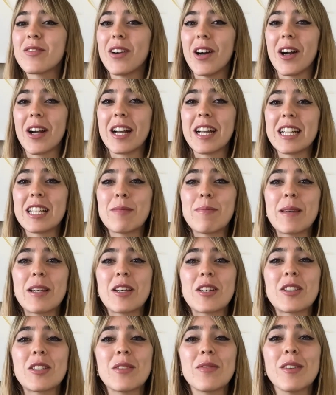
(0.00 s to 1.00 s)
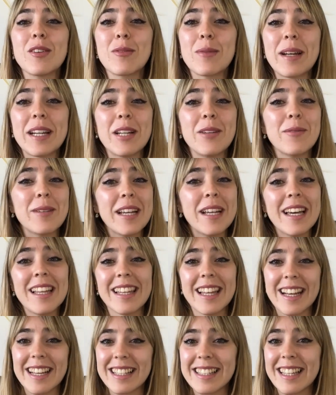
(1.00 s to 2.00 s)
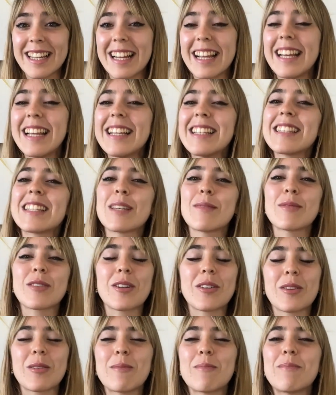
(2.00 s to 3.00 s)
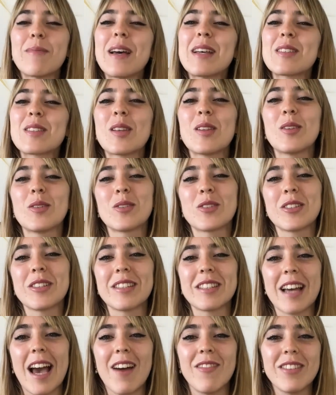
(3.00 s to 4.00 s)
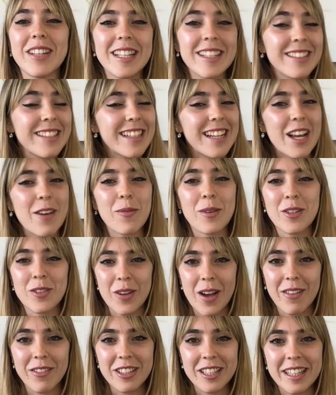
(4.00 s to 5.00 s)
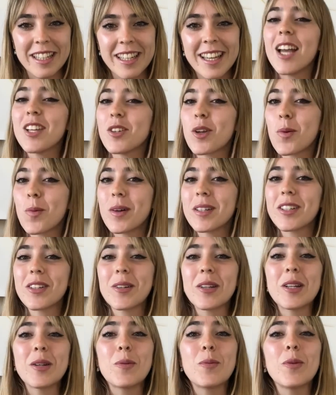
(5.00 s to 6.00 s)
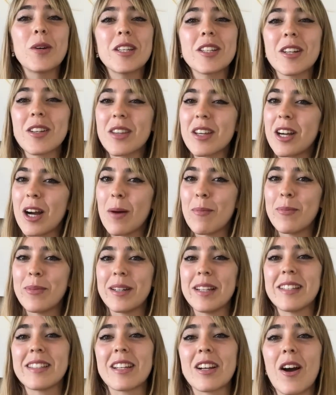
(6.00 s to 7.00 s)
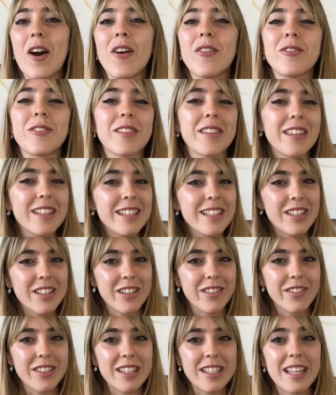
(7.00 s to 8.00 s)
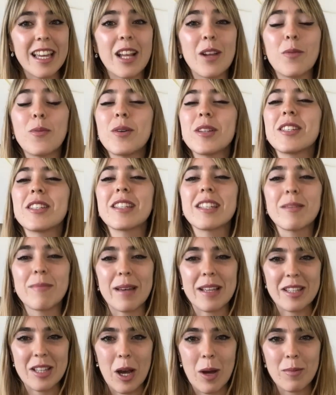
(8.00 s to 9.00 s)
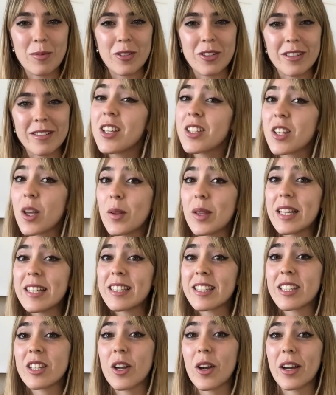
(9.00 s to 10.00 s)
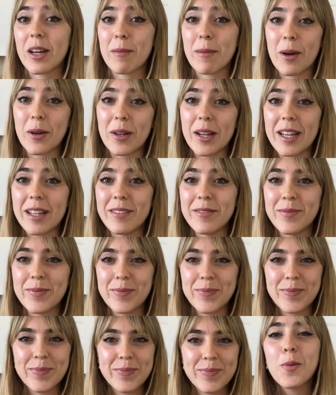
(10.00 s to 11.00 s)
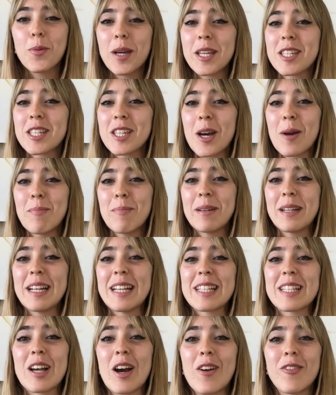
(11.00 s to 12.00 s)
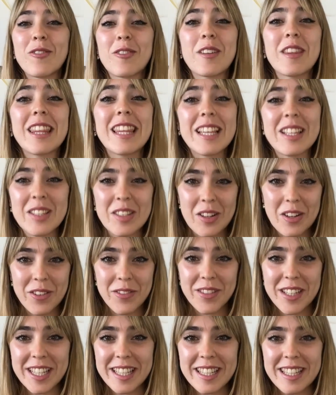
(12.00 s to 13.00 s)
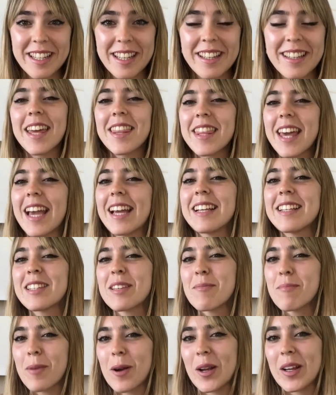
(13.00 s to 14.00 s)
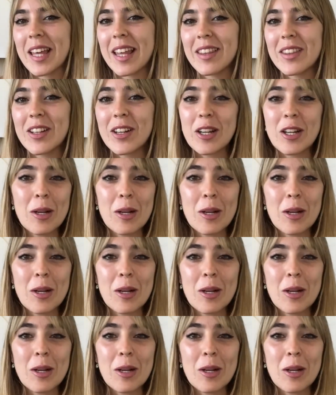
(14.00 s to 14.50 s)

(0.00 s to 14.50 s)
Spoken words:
far, it's because you've already realized that eSIMs are the best solution to have internet when traveling. And you're wondering which are the companies that offer this service and which is the best option. So let's talk about it. Which companies offer this service? In the eSIM market, there are